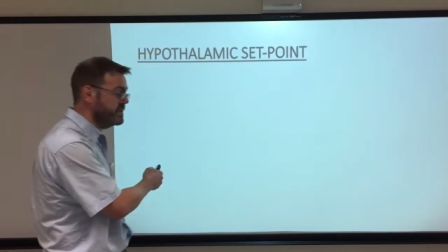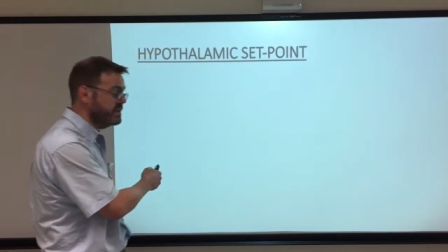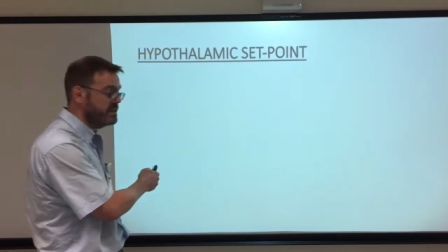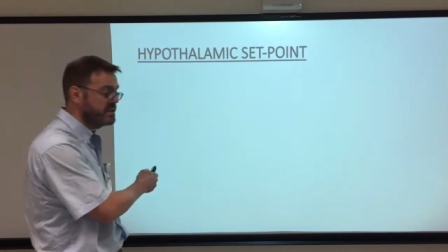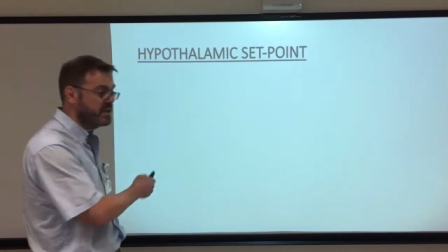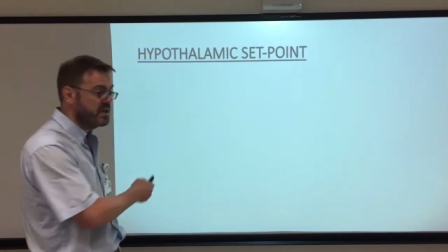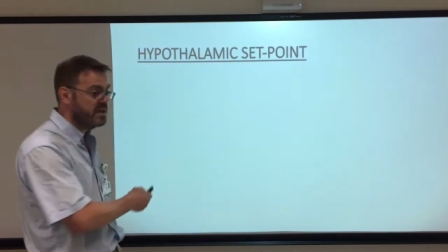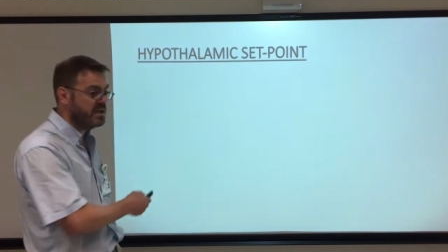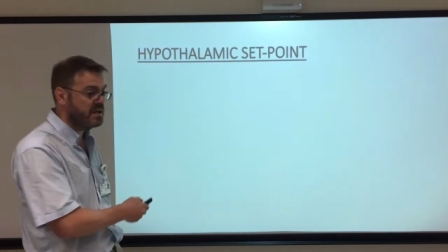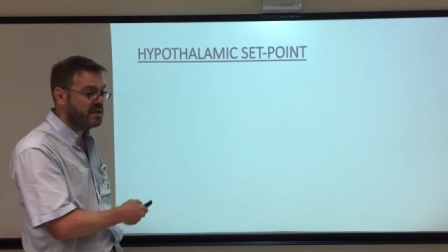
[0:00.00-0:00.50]
it
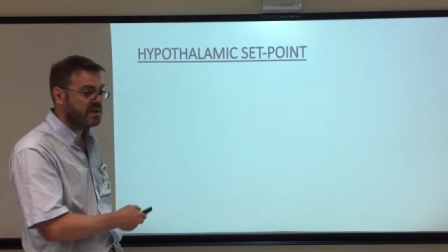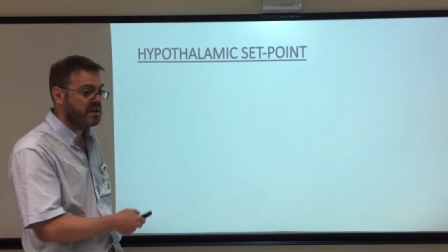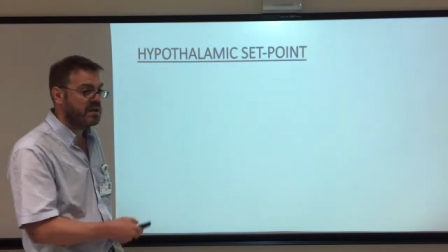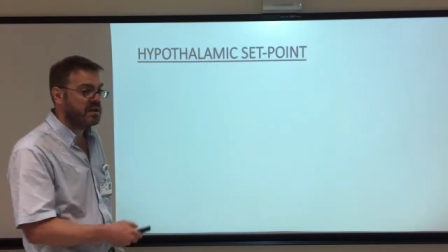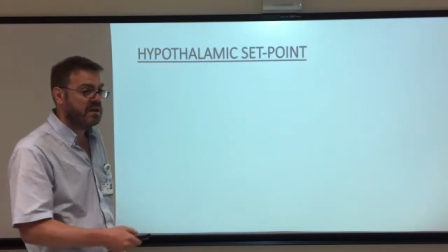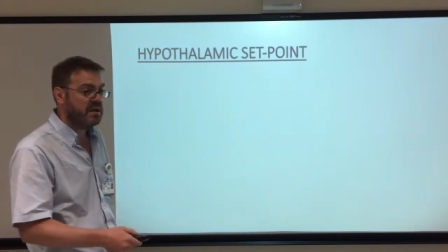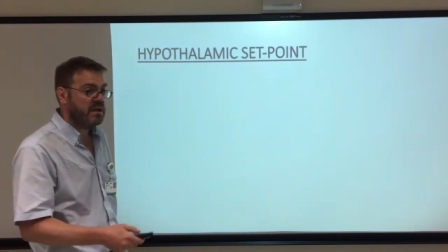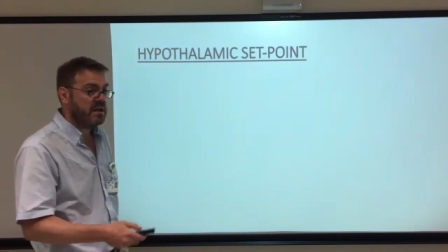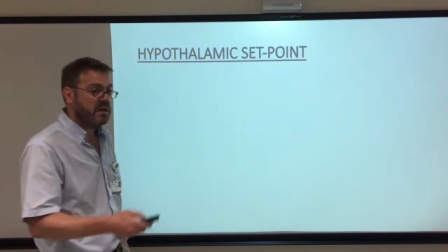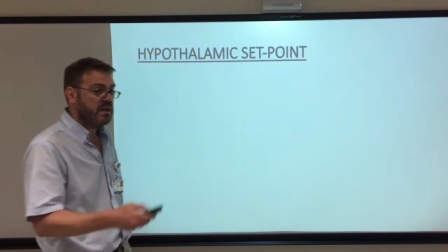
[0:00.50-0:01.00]
there,
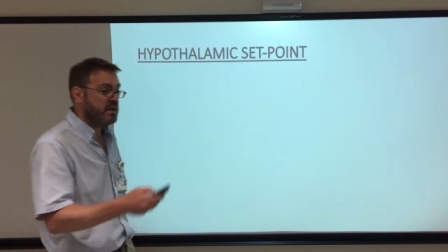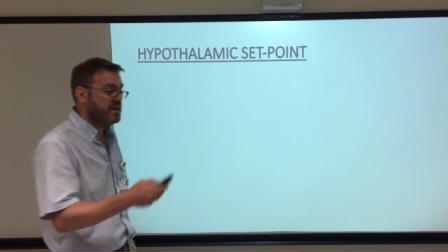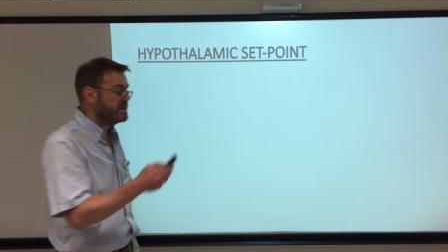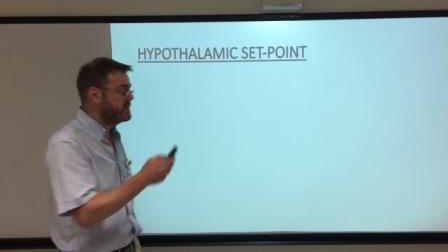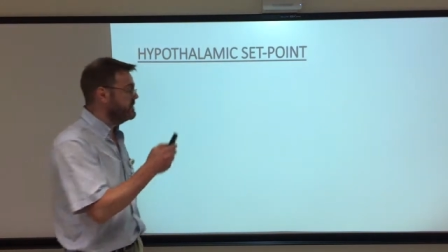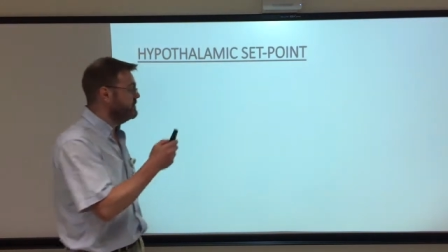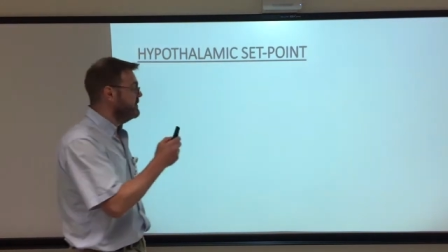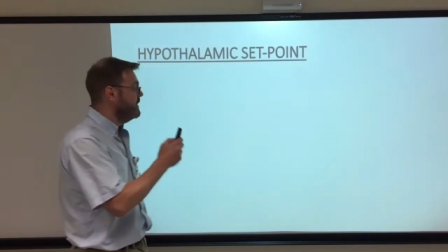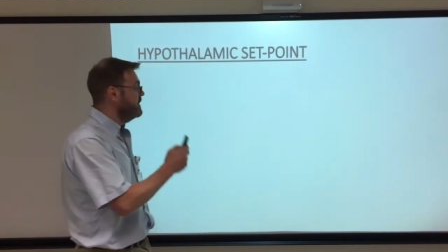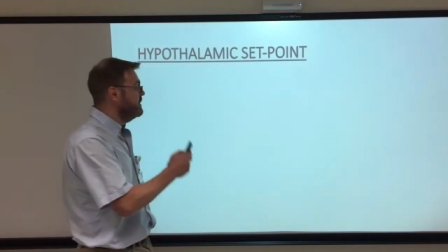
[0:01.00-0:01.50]
it's
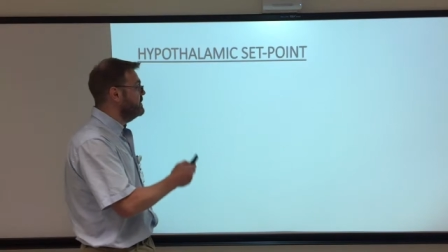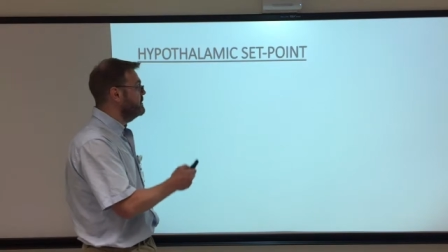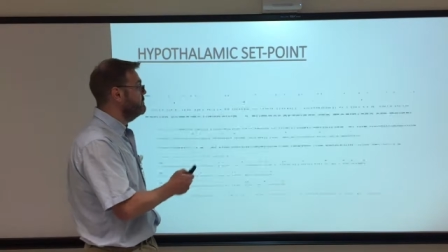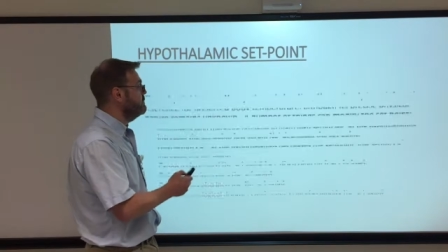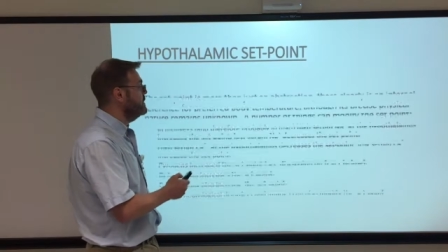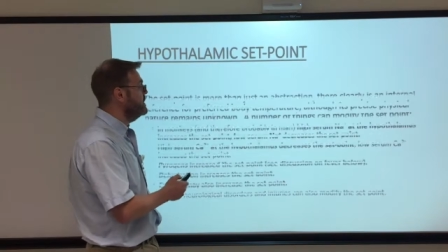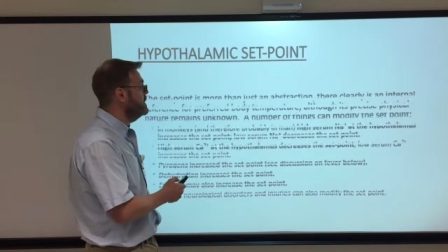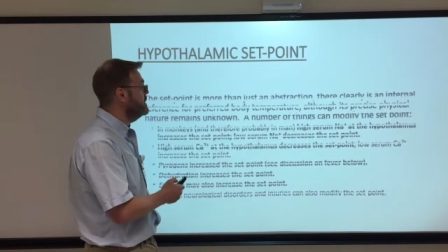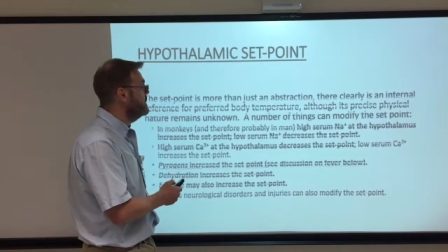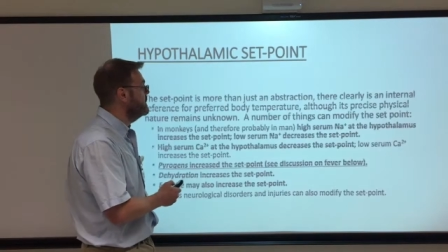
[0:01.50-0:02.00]
a very
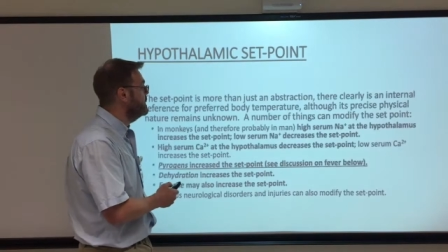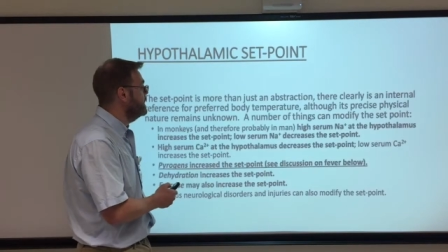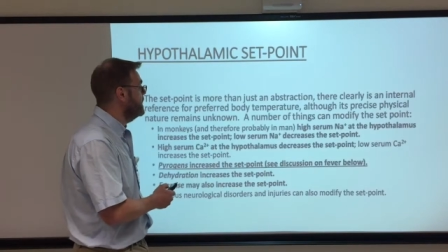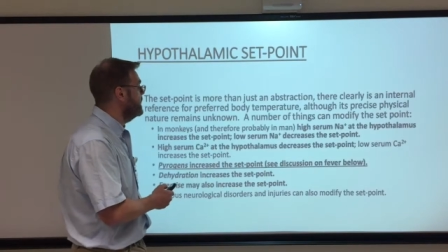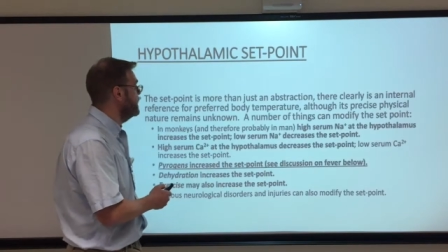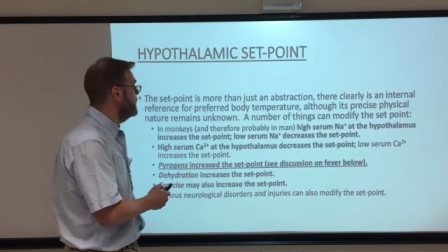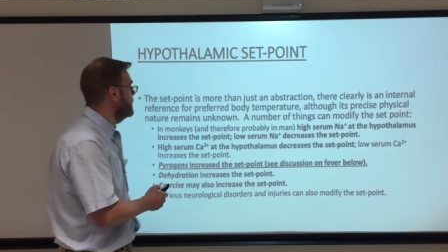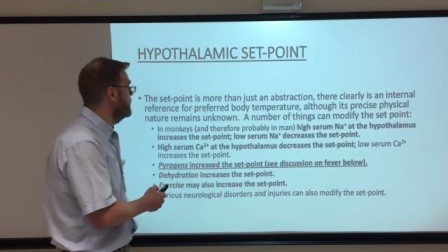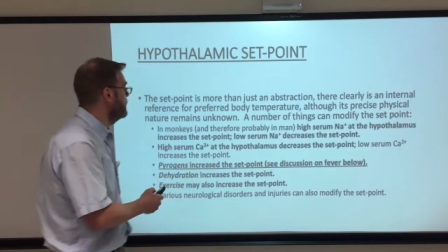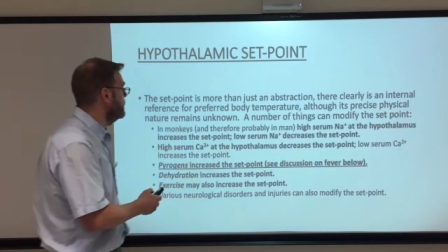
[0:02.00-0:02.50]
real
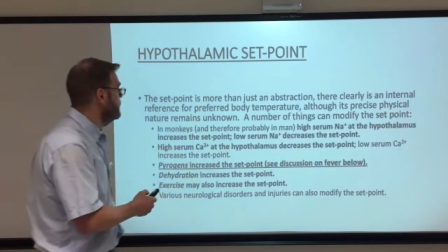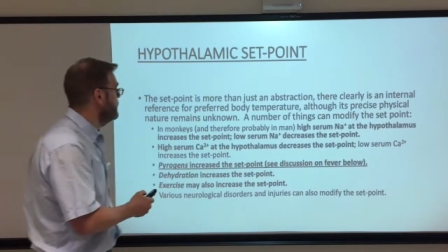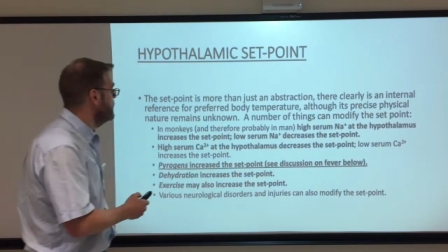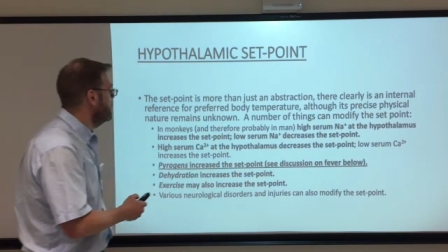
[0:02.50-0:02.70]
thing.